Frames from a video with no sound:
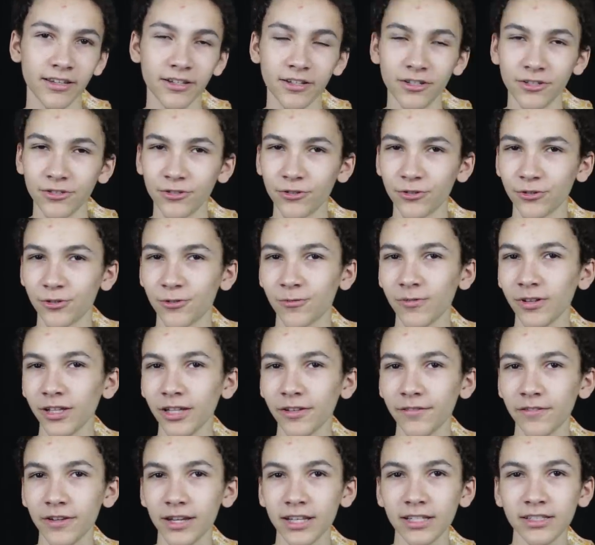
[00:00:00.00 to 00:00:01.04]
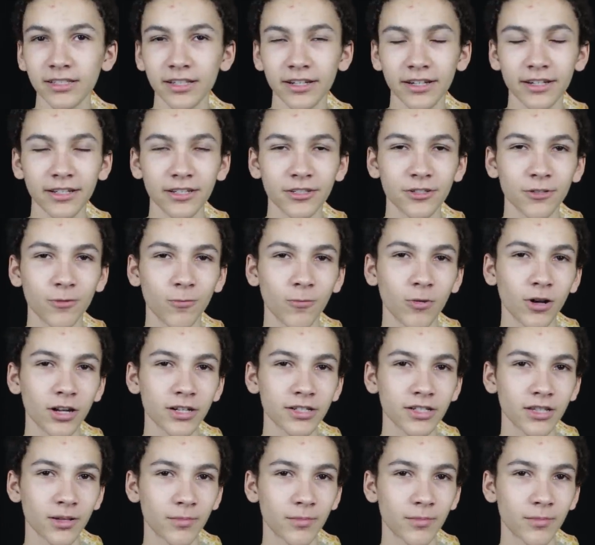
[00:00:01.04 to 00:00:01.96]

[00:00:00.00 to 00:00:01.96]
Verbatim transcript: so it's really fascinating to watch the